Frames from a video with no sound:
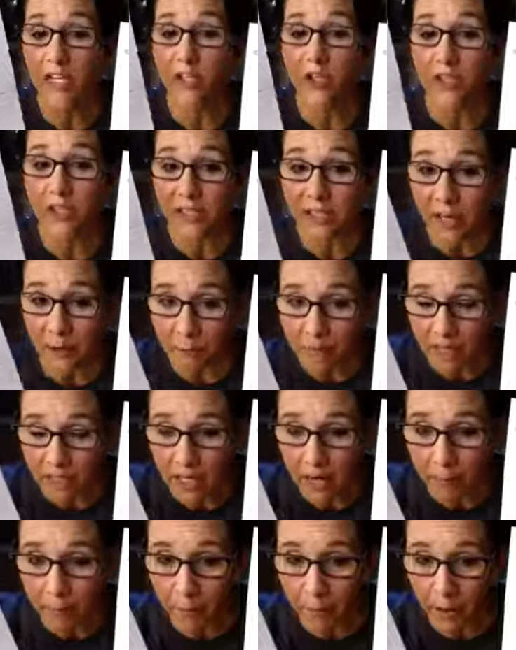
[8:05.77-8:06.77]
in your
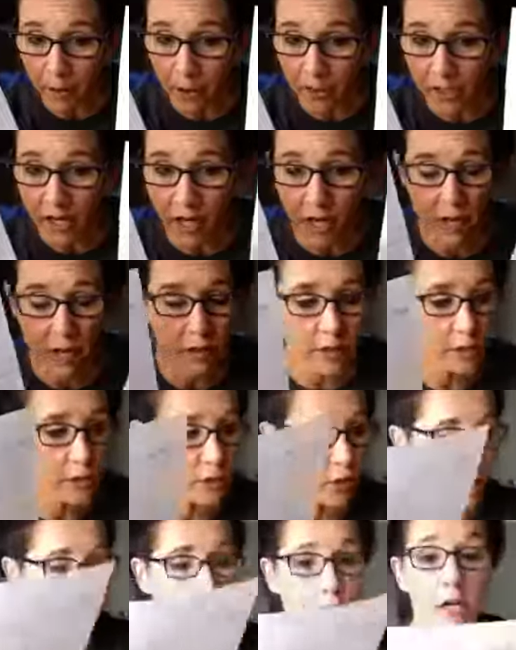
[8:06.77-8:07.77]
September
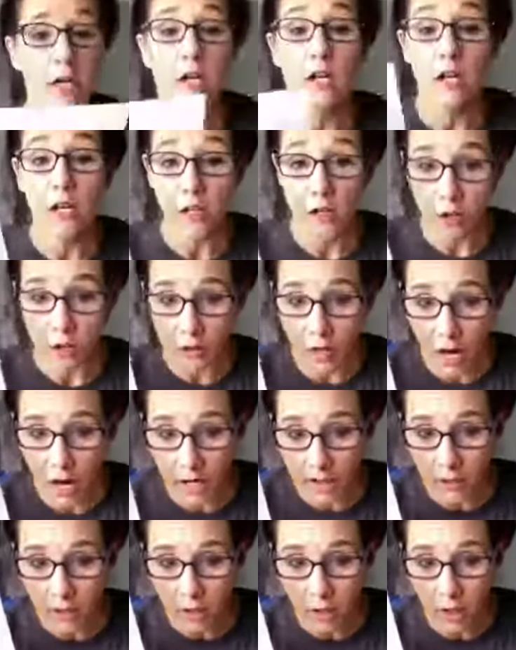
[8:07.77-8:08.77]
calendar, your
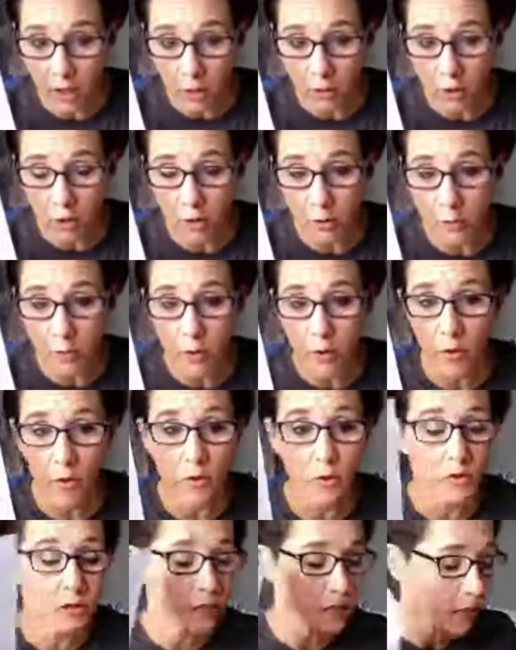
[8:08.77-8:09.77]

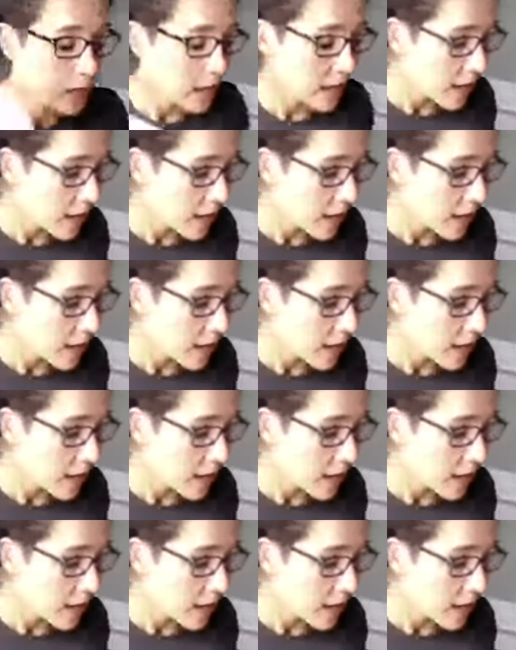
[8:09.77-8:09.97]
non-negotiables,